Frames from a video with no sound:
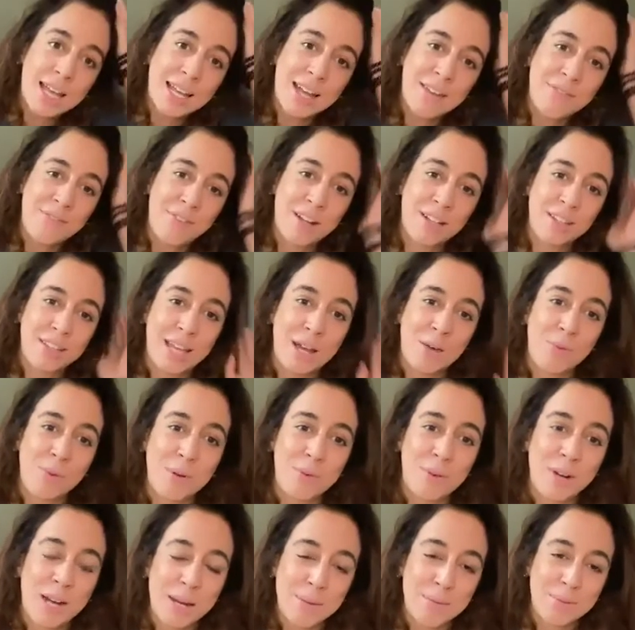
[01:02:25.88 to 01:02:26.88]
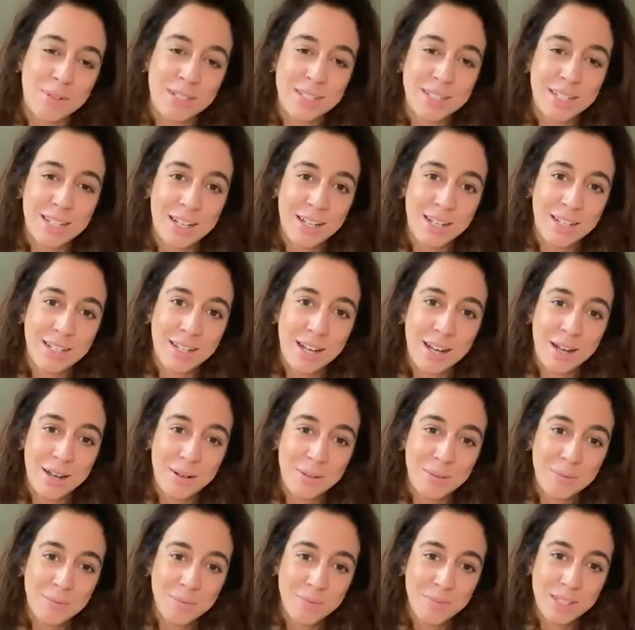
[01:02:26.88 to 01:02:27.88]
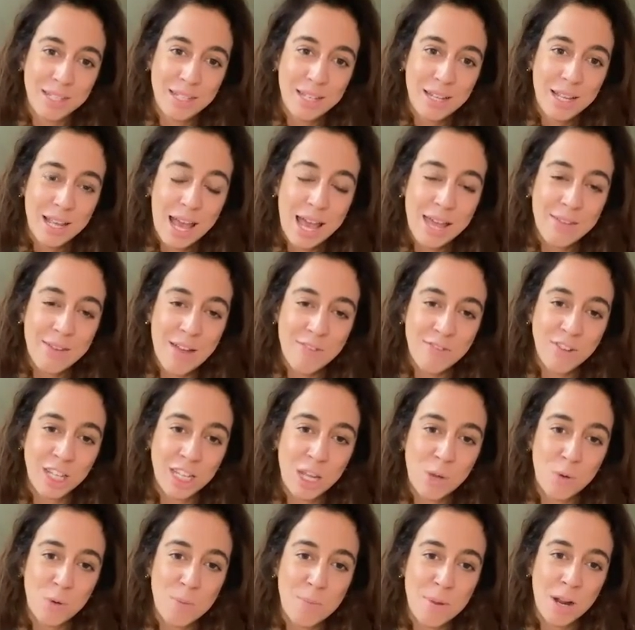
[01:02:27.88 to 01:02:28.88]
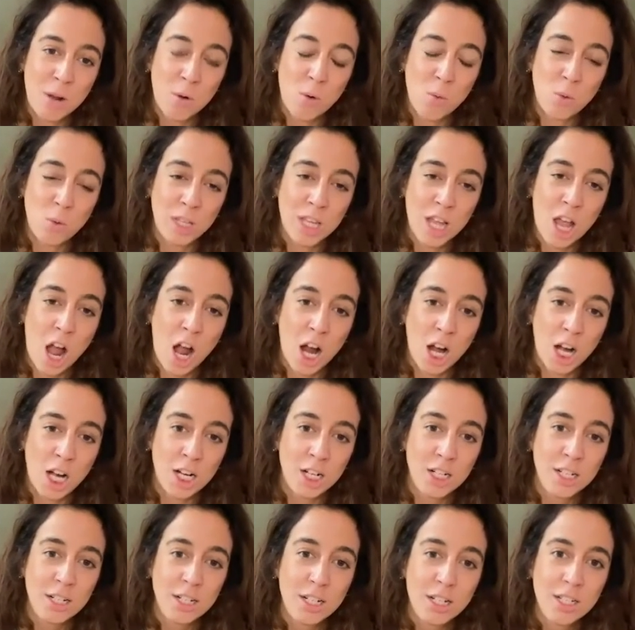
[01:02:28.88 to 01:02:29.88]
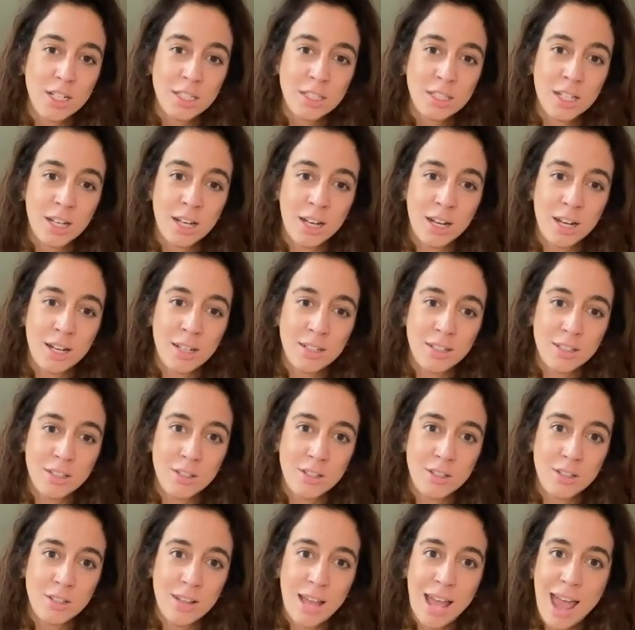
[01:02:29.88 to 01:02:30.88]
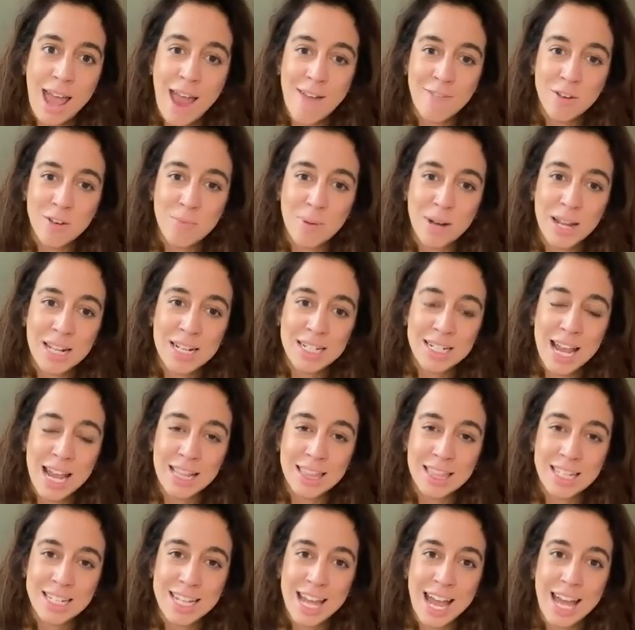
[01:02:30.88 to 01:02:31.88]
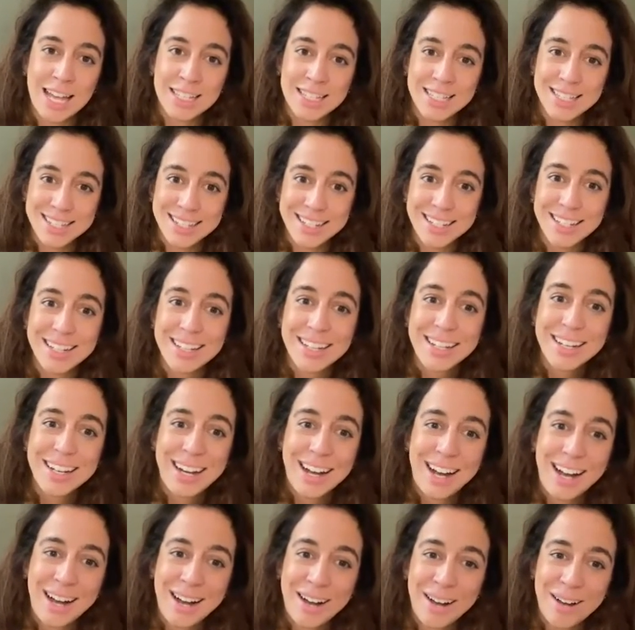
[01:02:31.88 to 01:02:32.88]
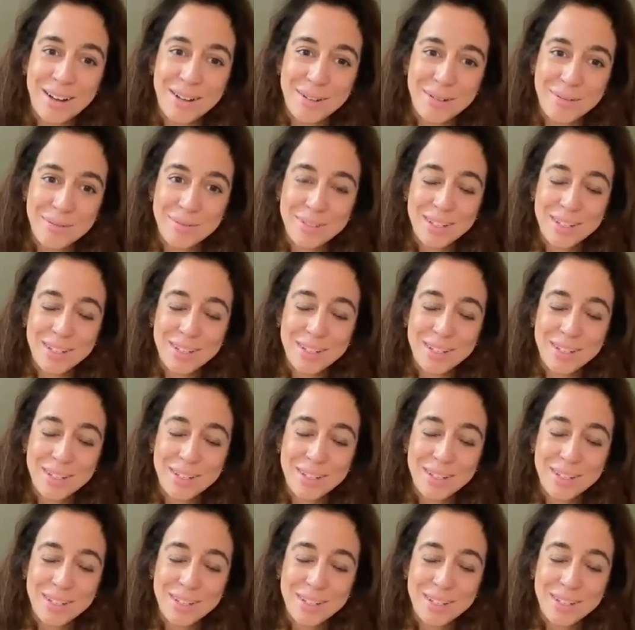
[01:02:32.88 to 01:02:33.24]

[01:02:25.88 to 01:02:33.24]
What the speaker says: felt that we were able to I feel like it would have been really hard to everybody to take the test. I